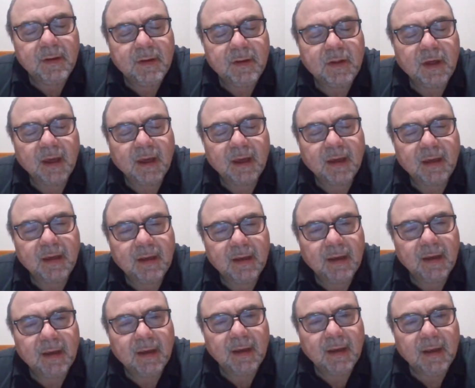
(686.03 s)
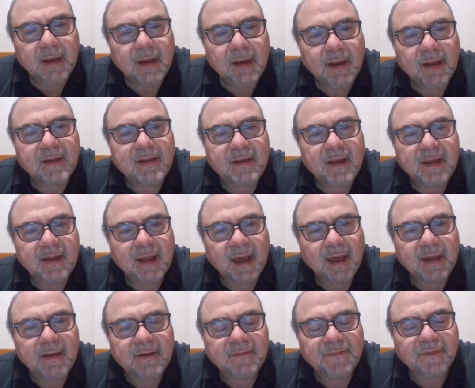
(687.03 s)
"Sheik, it's the
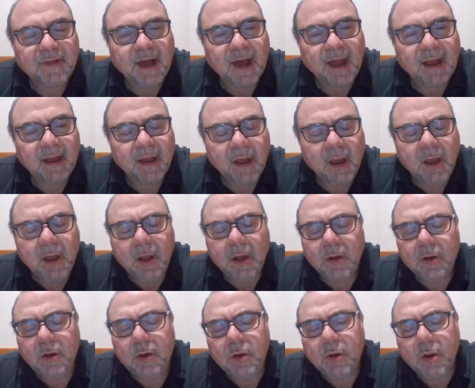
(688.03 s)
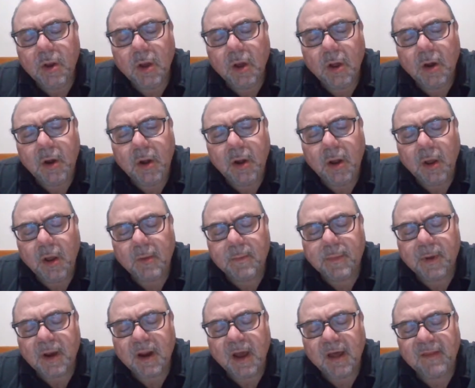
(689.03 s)
Italian flag." "No, no,
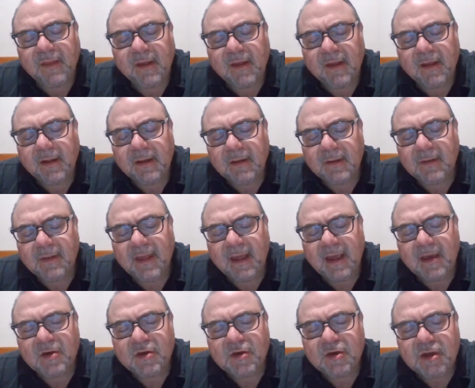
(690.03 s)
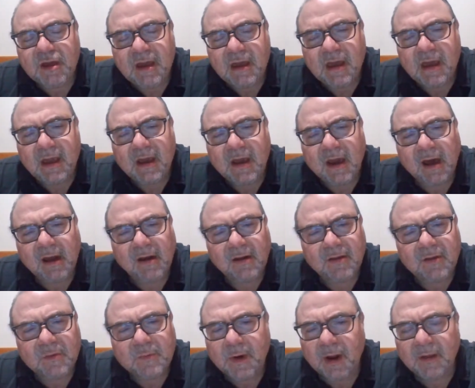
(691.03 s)
brother. They Sheiky
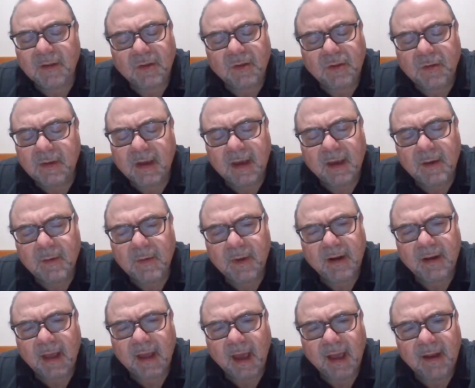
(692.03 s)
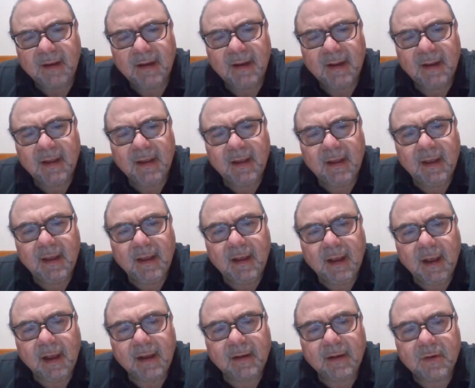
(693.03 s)
colors, brother. You can't wear that."
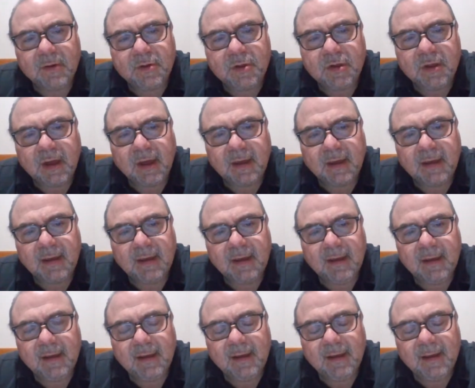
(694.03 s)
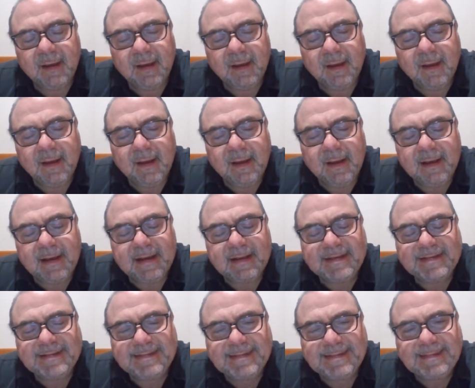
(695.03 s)
I go, "Sheik,
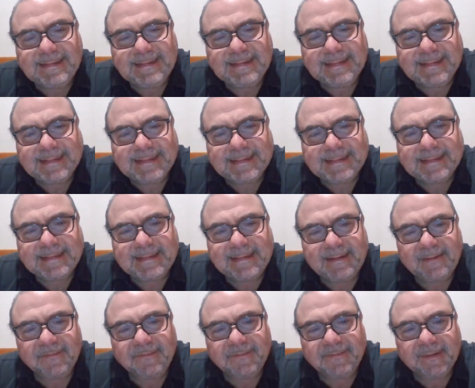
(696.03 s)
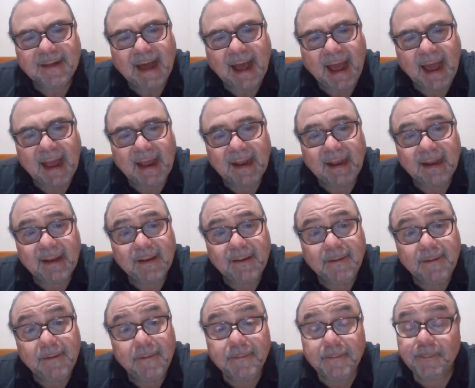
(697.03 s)
it's the Italian flag."
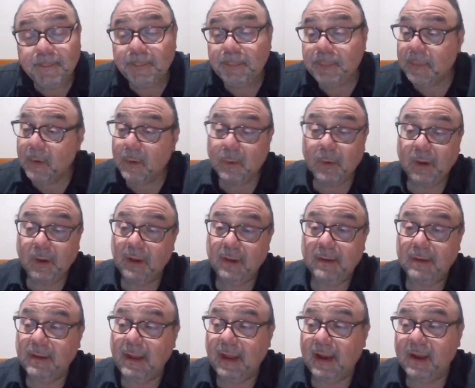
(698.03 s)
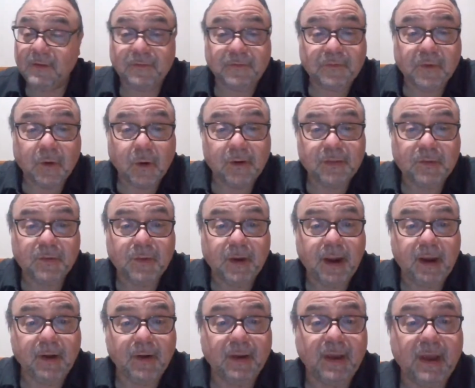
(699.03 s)
Well, like a fourth
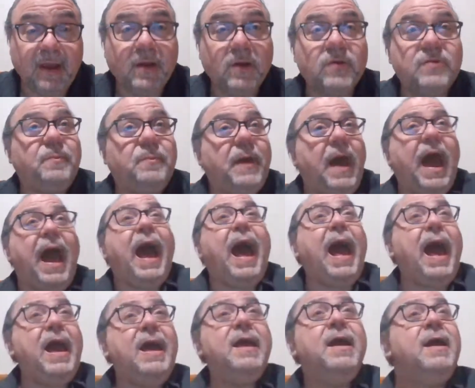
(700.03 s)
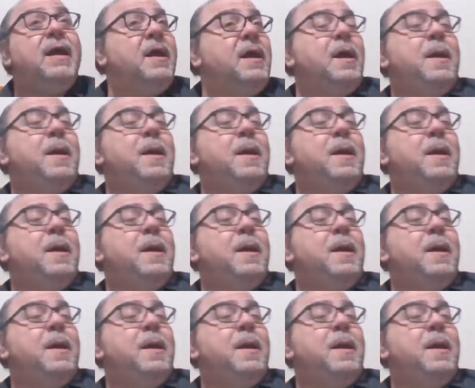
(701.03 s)
grader, he goes, "Pat,